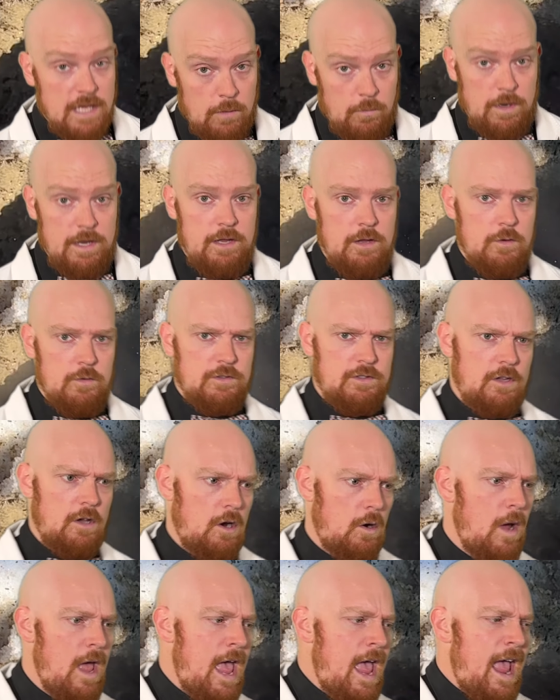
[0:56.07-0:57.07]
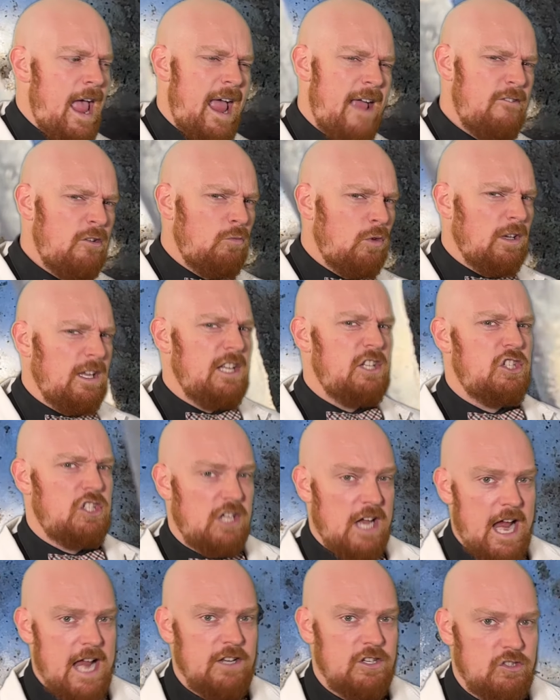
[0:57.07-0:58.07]
that we use though haven't really
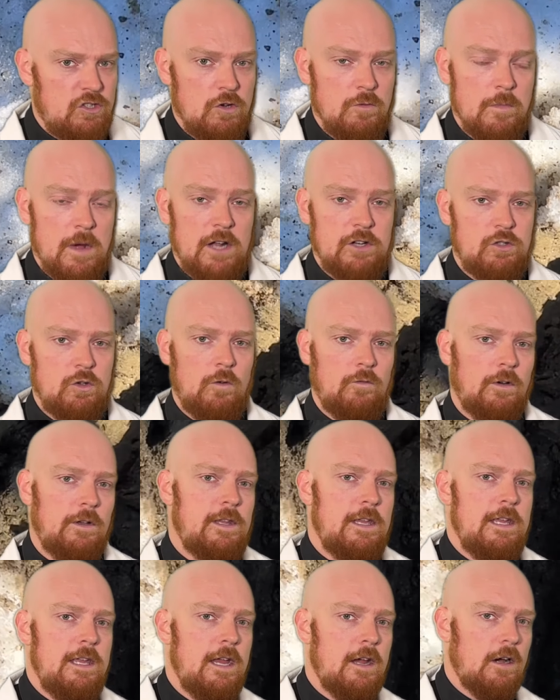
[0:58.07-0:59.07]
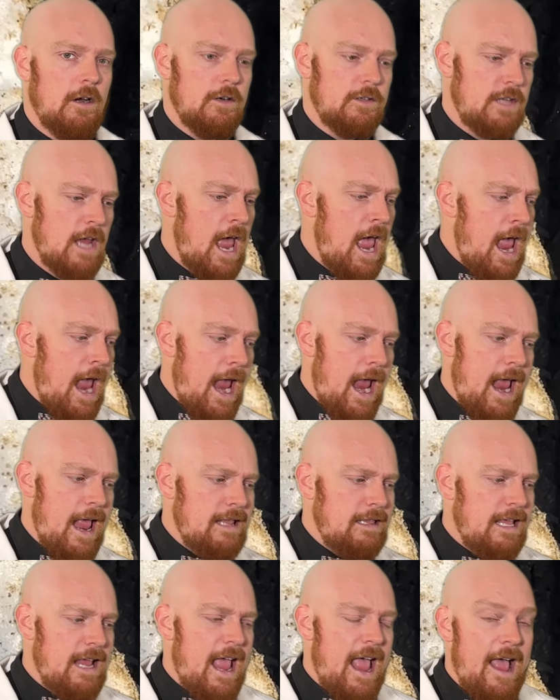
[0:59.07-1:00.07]
changed too much over the years,
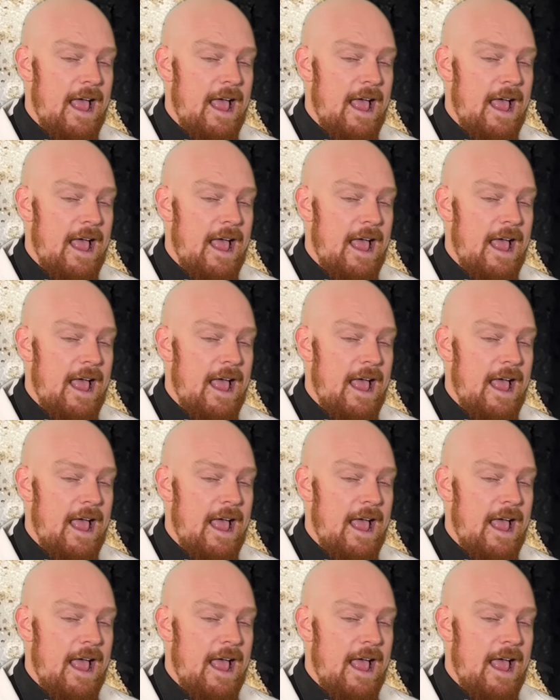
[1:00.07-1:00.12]
and they